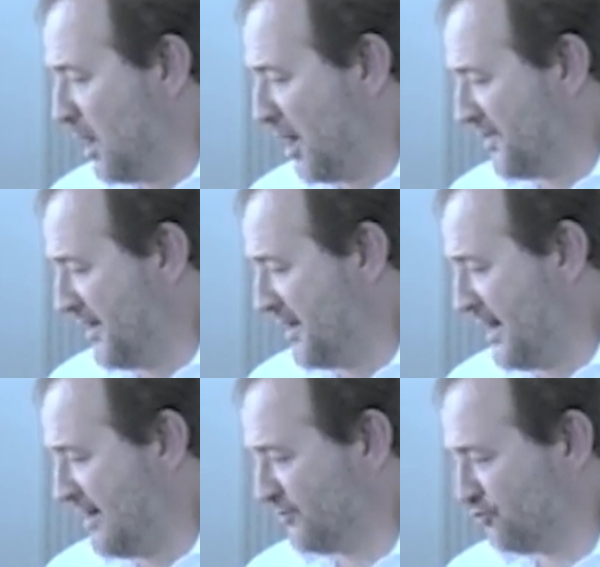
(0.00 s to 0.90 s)
I then
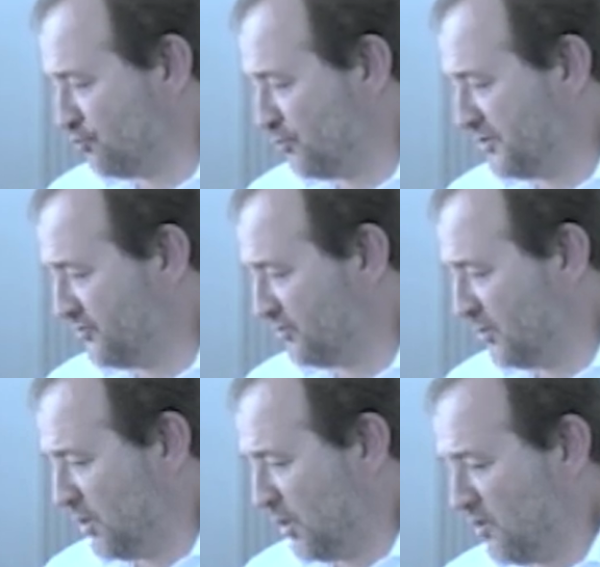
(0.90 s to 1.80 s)
have a choice
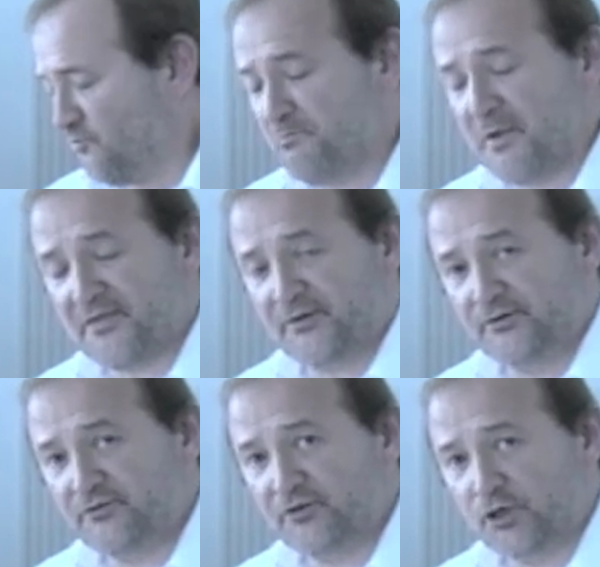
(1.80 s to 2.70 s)
of
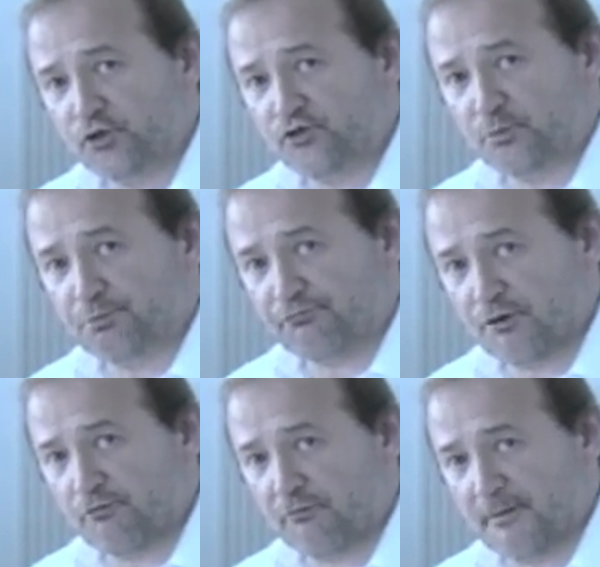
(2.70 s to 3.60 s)
methods to
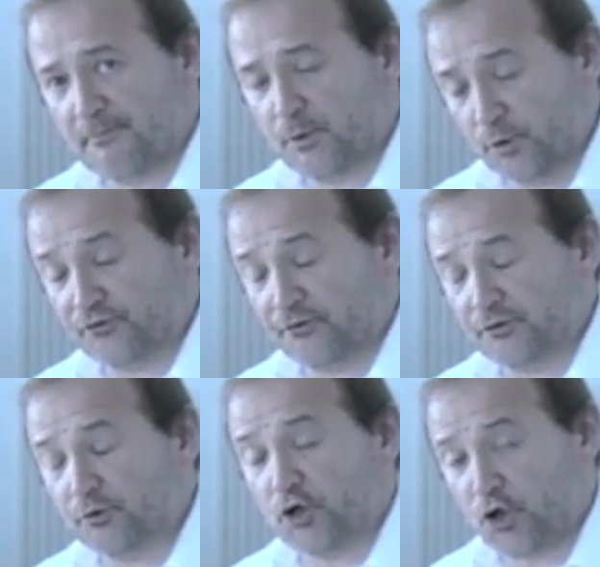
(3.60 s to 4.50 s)
program, or sorry,
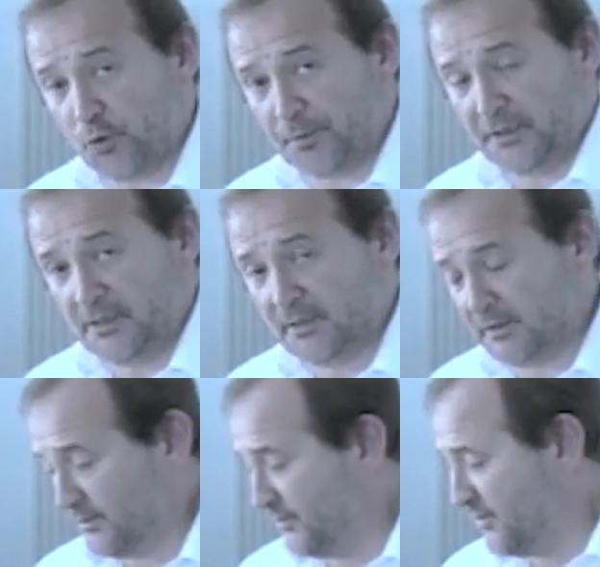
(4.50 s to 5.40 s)
to copy
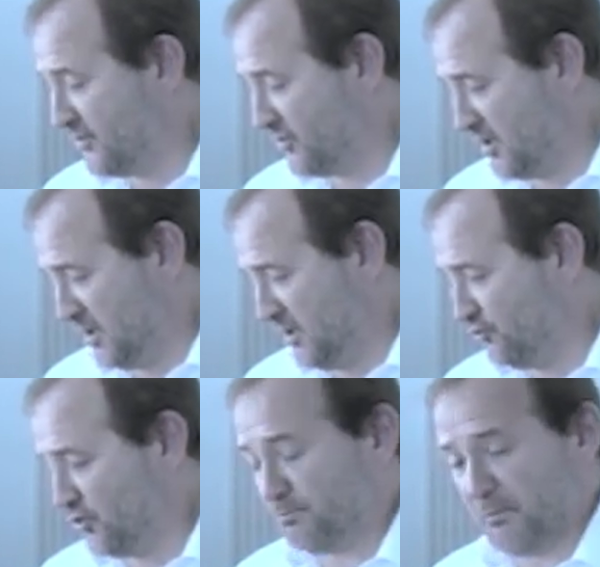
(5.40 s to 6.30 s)
this key,
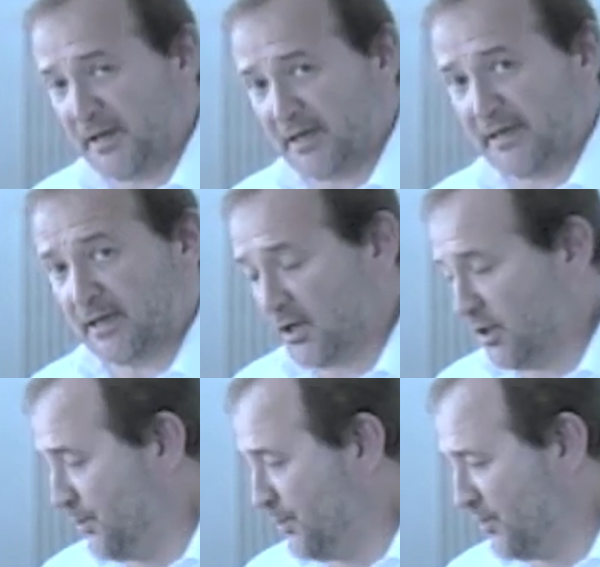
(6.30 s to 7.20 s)
to make a
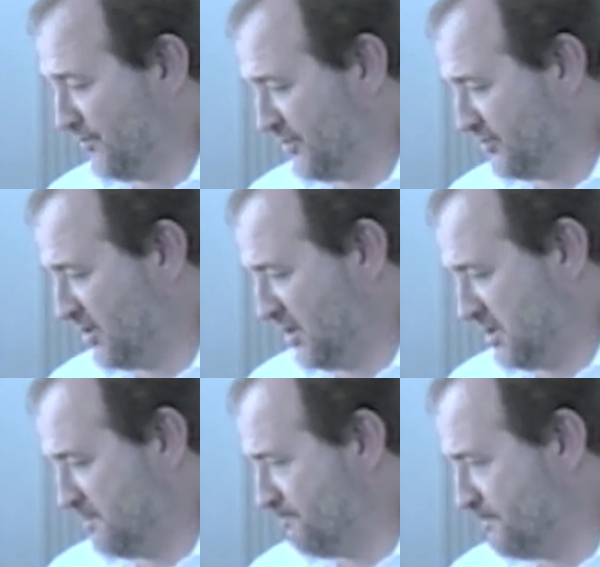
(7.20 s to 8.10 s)
clone of this
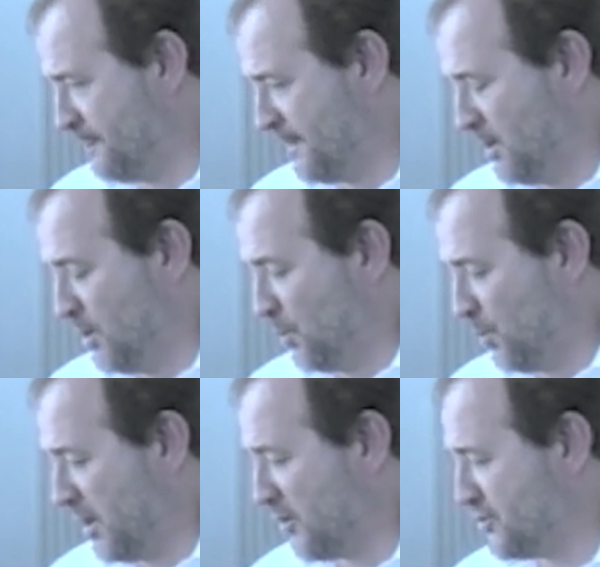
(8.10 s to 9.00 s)
key.
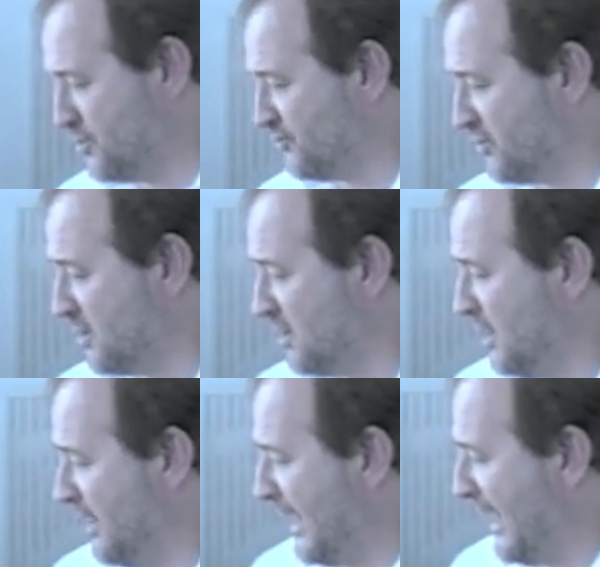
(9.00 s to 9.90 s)
We are using
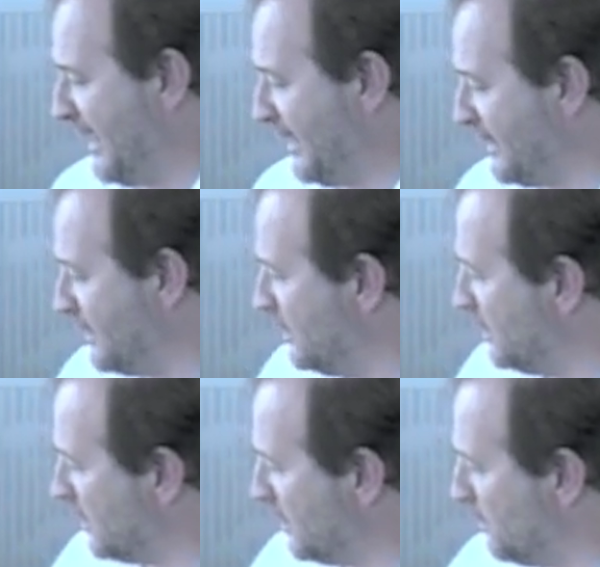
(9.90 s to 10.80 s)
a,
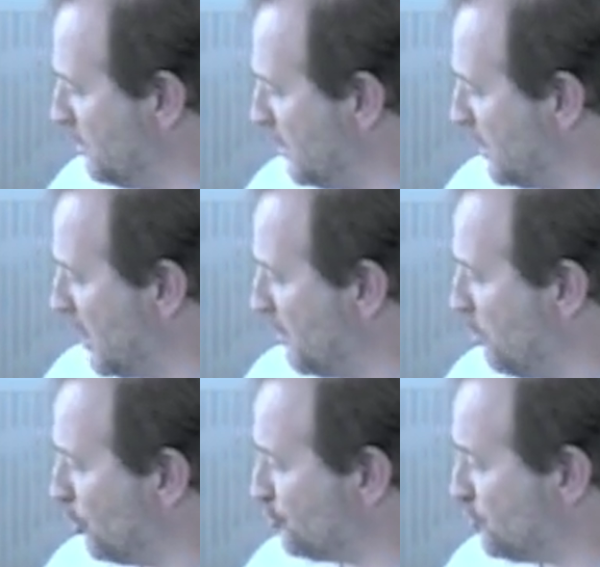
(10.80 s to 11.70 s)
um, a
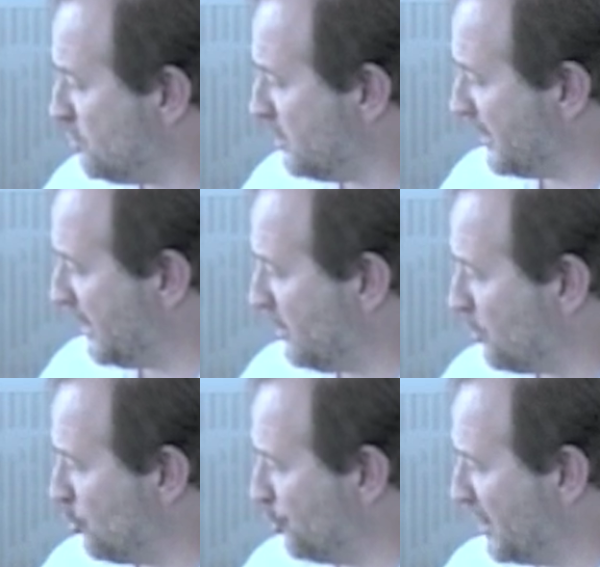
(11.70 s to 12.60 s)
module here
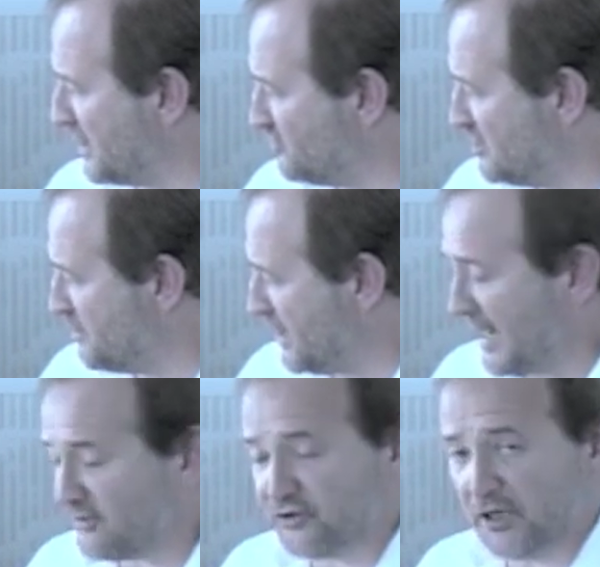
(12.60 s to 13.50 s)
called a
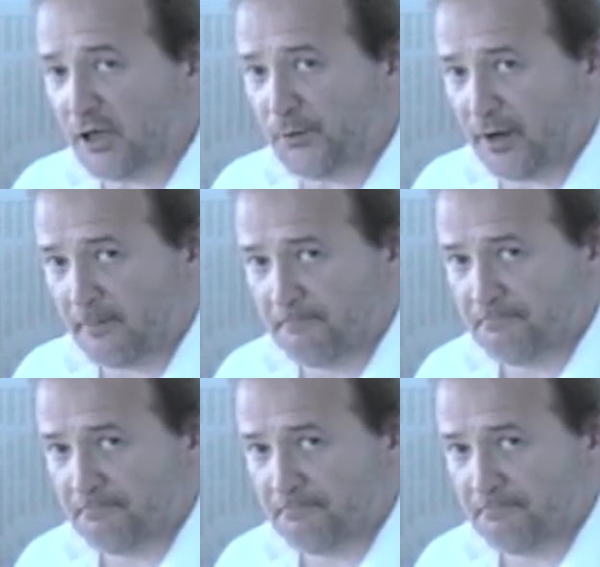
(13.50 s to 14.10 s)
TPX cloner.